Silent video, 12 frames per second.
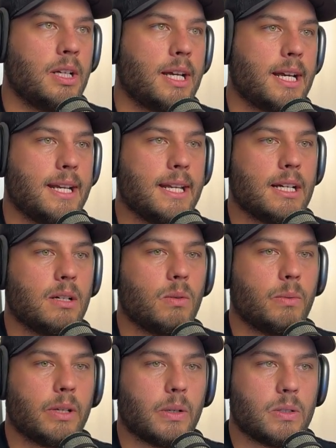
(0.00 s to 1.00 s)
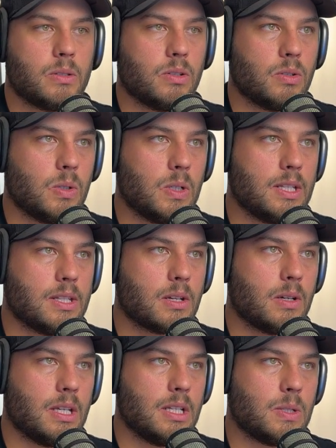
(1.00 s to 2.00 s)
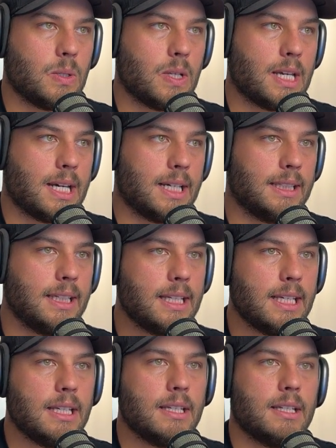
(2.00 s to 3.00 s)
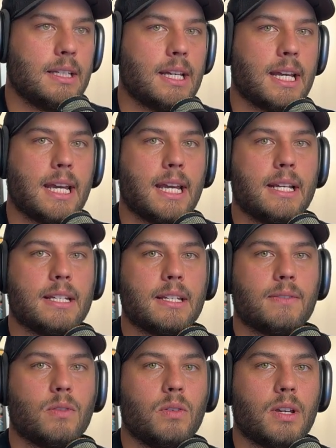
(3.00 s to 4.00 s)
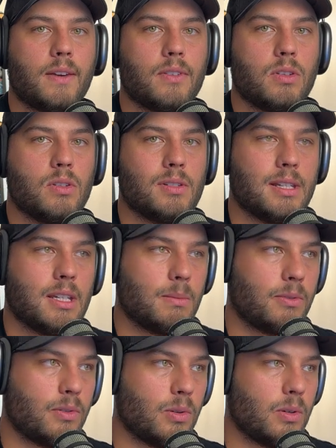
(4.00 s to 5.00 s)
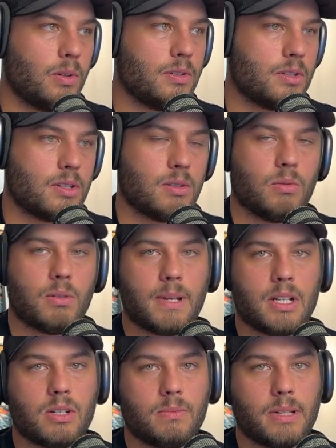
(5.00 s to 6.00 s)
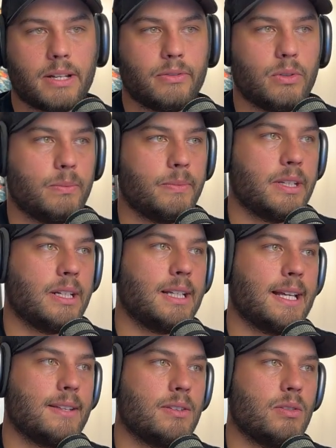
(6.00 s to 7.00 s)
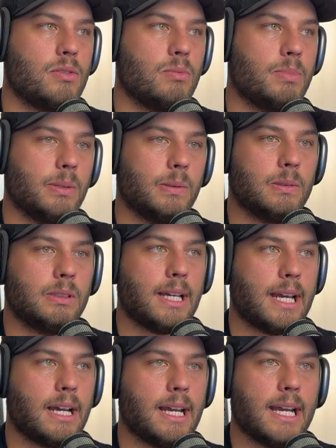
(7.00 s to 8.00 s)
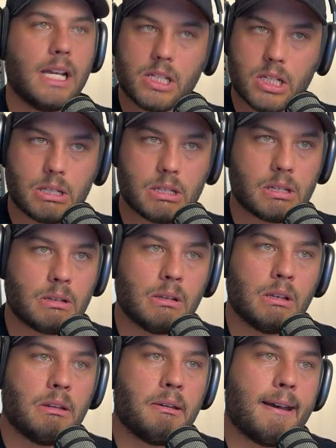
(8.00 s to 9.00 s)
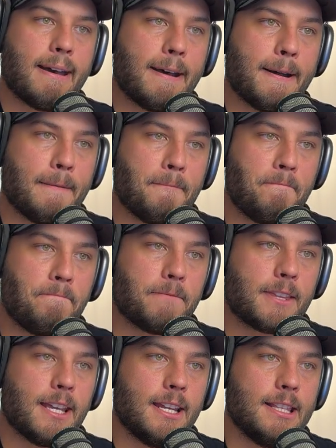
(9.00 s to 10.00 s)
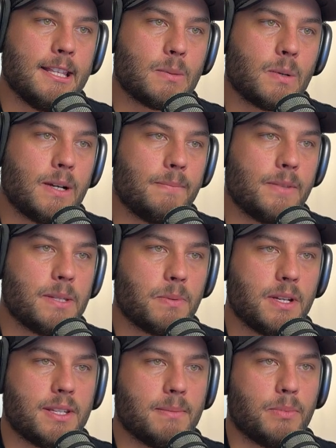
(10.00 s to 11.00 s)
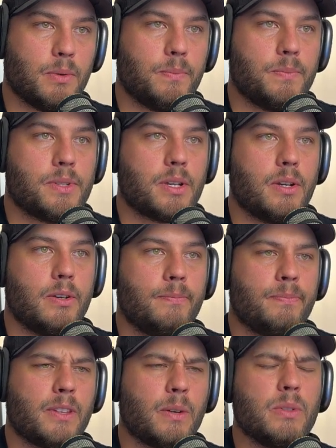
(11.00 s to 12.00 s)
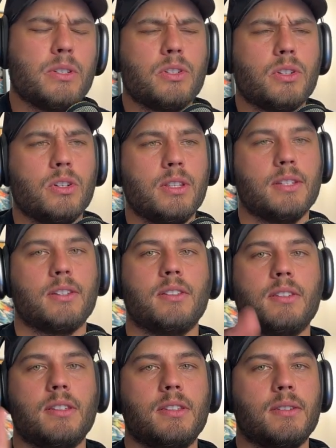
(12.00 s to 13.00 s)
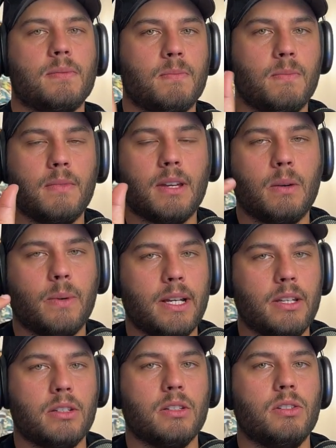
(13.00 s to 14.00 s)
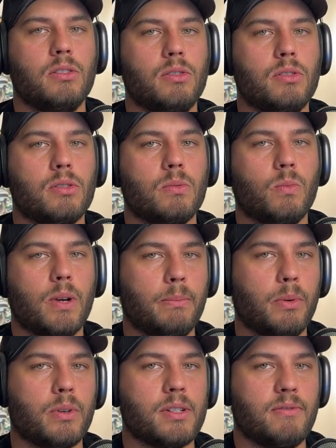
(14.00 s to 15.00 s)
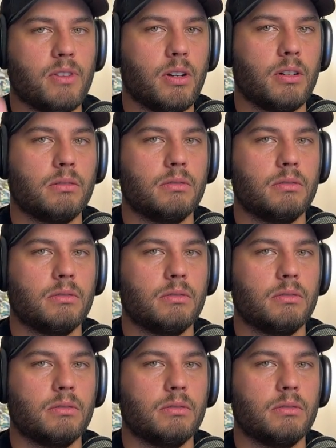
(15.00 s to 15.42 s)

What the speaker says: And now what we're going to do is go into our Lindy. And if you haven't used Lindy before, it's just an automation platform that allows you to build AI agents. And in this one, it's pretty simple. So I want to show you this because this is a way you can use webhooks if you're not